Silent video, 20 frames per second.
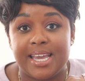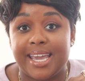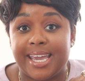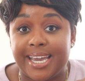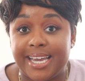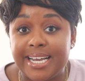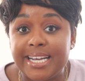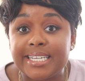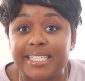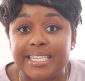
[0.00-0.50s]

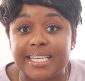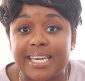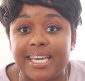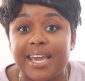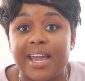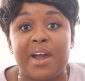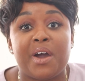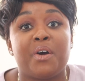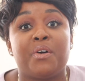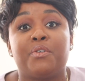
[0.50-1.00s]

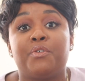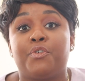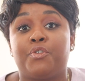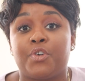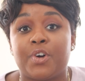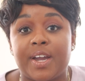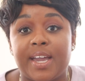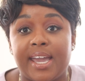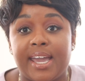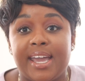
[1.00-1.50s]
easy,
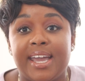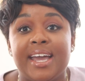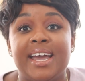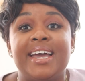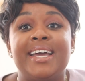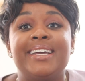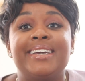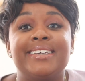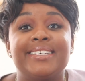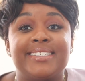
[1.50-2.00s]
free
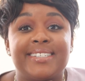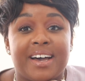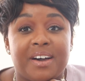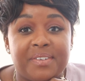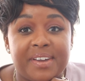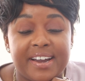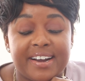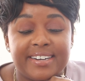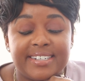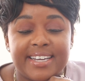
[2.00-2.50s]

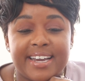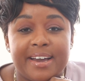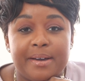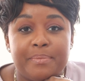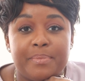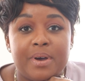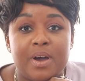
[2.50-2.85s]
self-care tip.